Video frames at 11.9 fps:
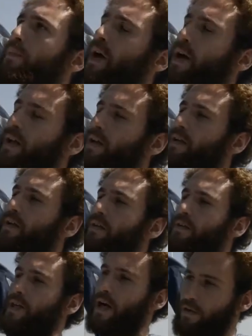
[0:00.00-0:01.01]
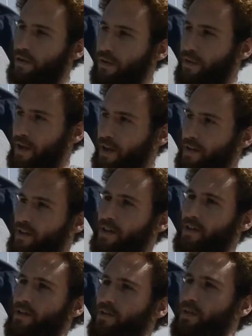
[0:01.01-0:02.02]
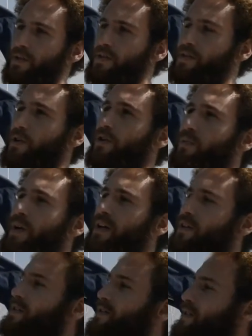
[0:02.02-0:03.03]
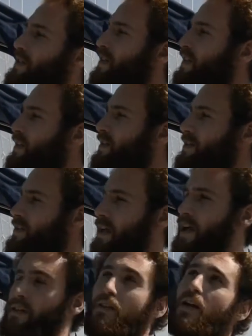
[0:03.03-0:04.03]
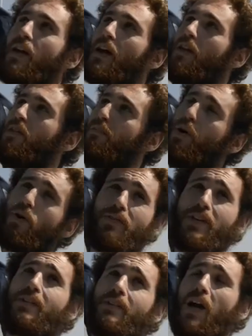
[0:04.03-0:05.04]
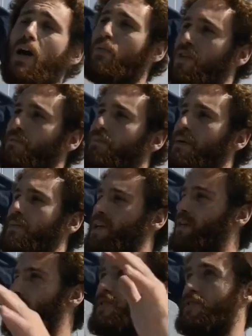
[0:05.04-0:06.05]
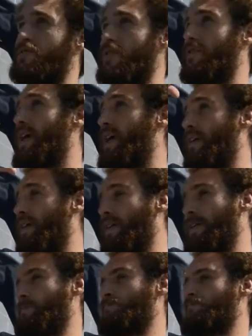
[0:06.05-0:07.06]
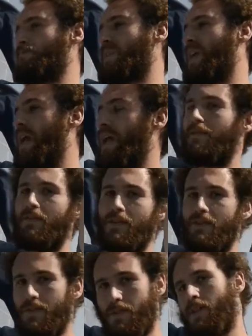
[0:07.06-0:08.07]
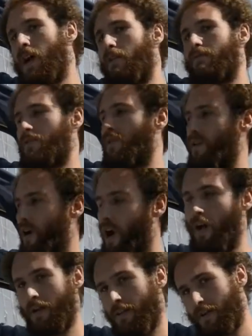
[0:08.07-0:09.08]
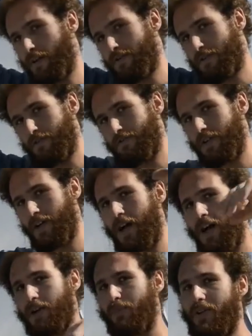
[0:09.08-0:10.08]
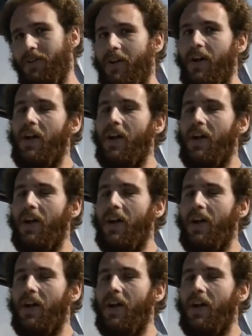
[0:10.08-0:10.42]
But the other thing with the solar panels is that the boat didn't come with a bimini, which is sort of that canvas cover awning that goes over a cockpit.